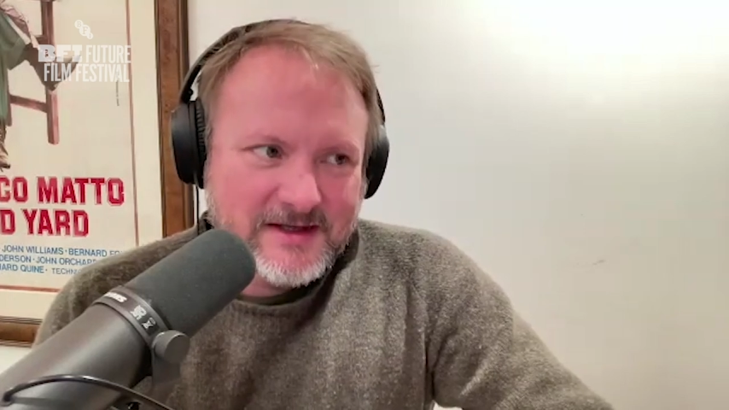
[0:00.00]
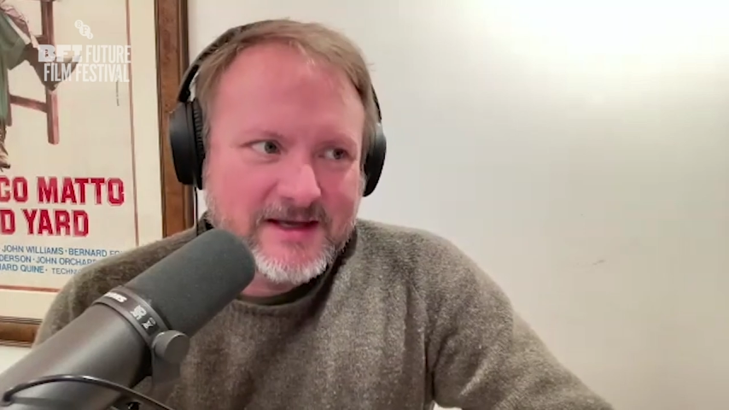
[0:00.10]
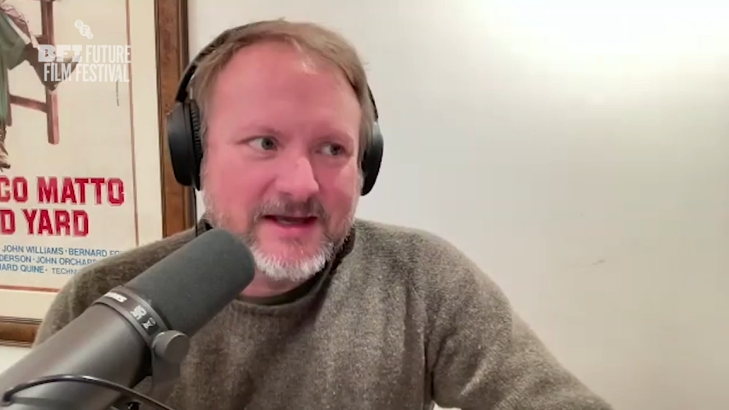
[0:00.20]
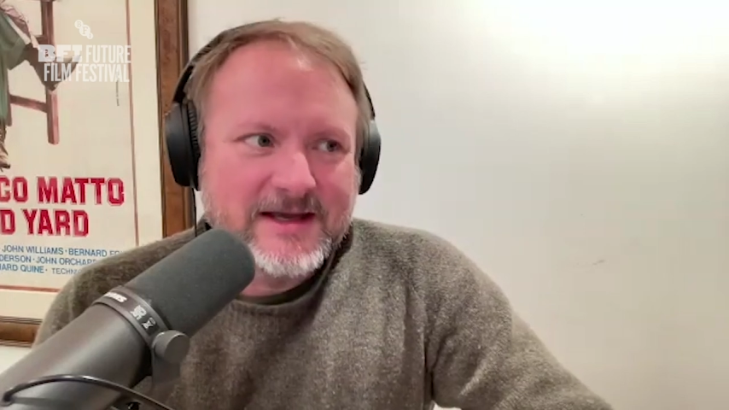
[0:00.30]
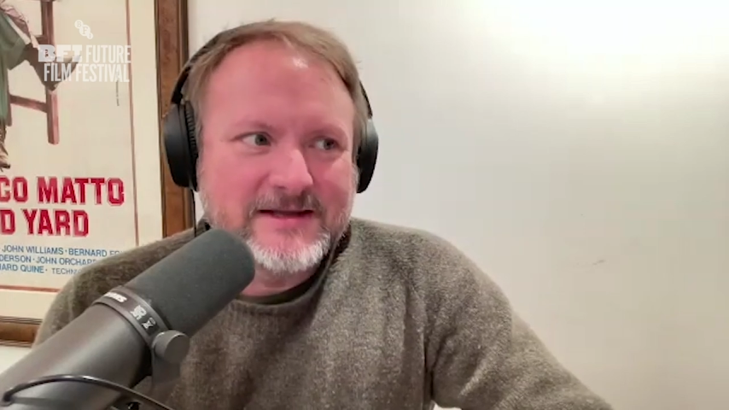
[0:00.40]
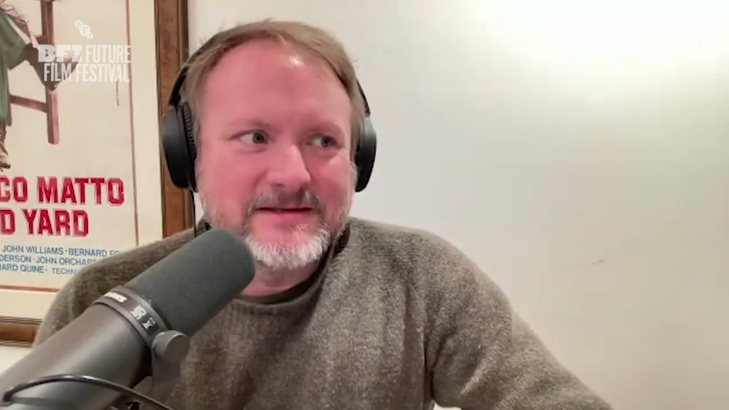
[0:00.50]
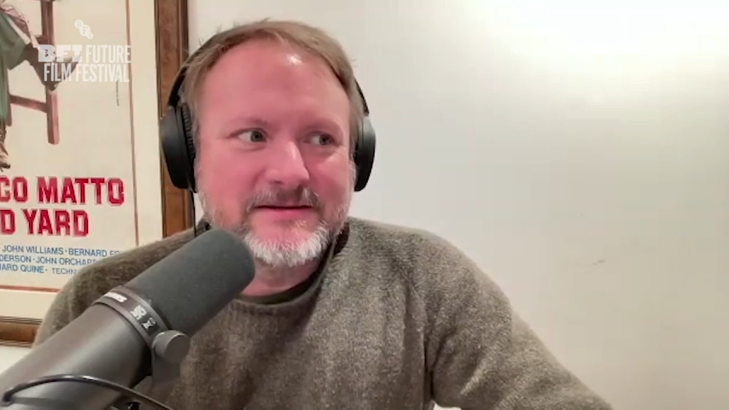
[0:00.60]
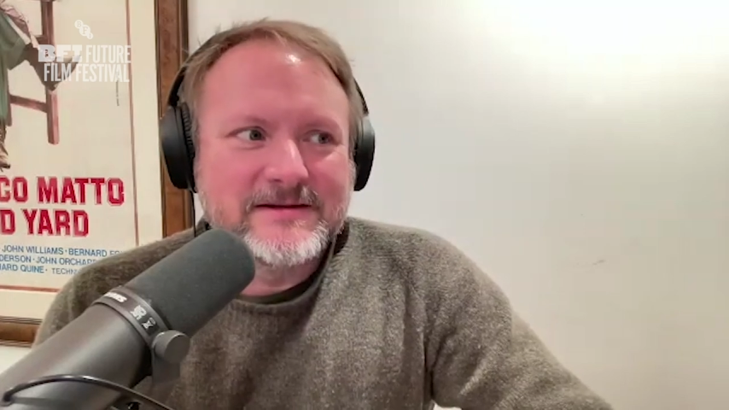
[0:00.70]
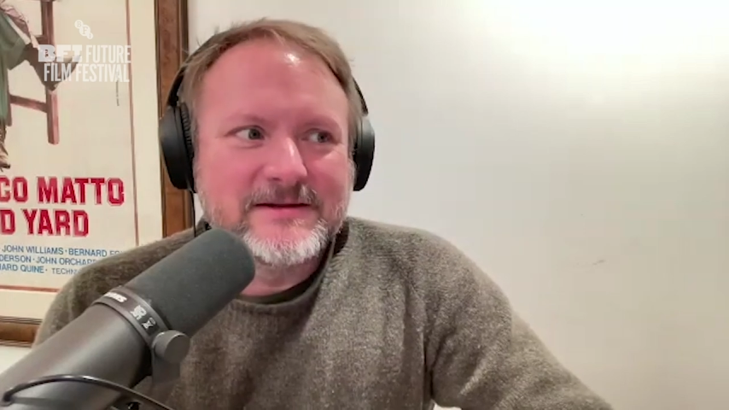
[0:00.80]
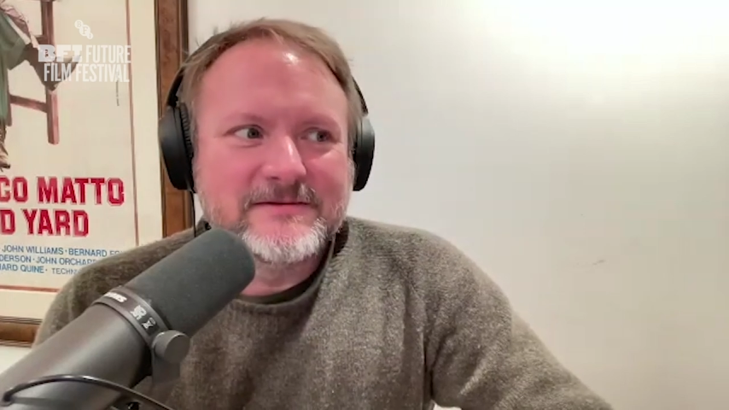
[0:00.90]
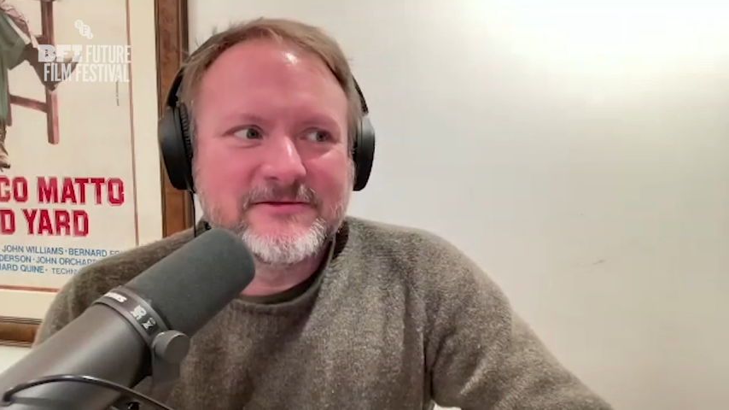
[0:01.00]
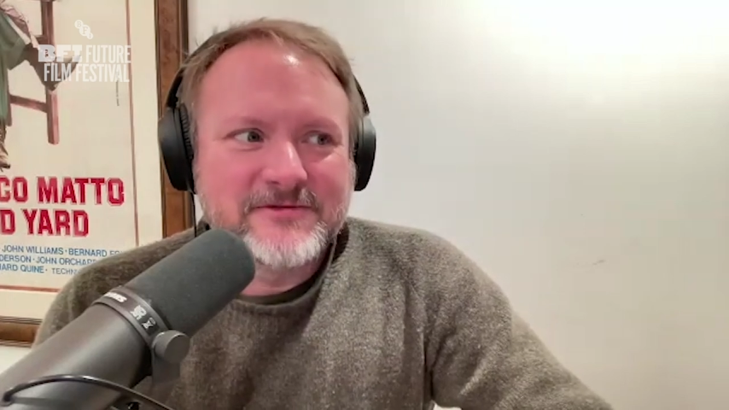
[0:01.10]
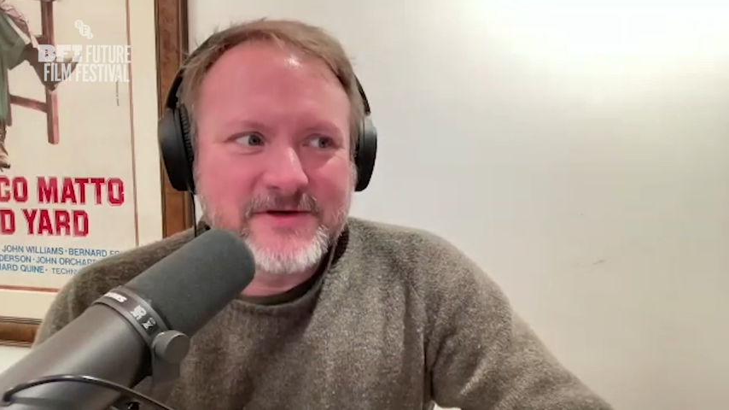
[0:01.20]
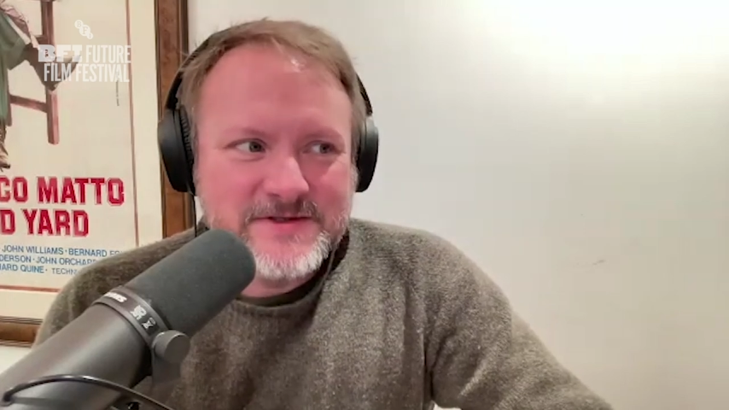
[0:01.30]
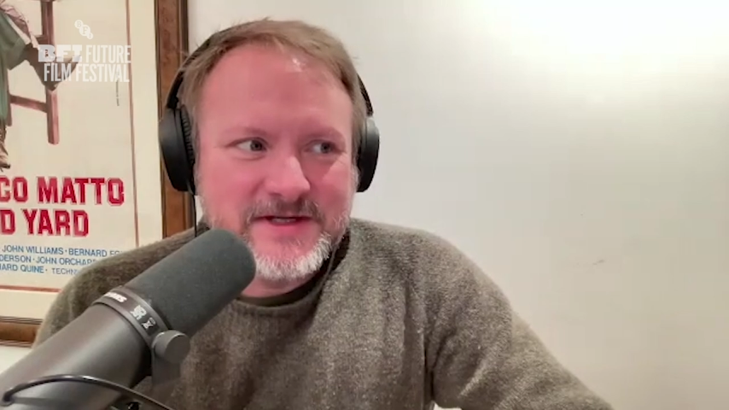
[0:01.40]
and
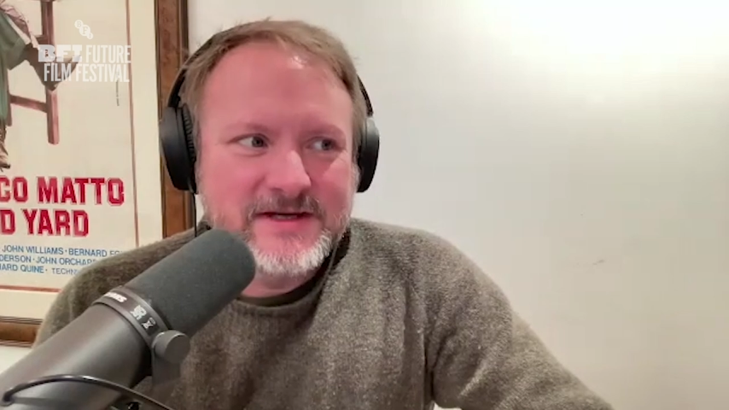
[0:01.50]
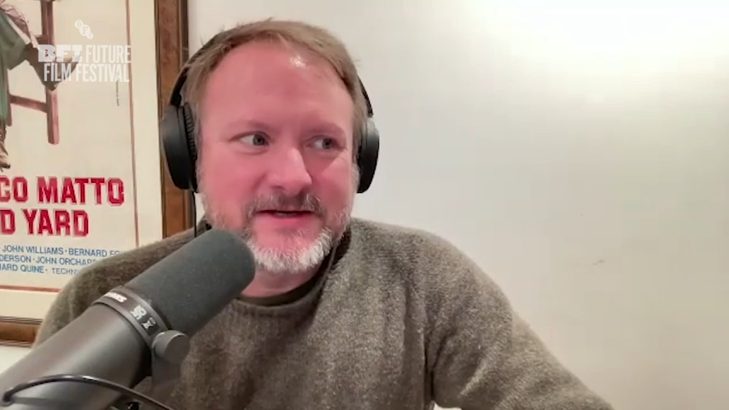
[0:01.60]
first day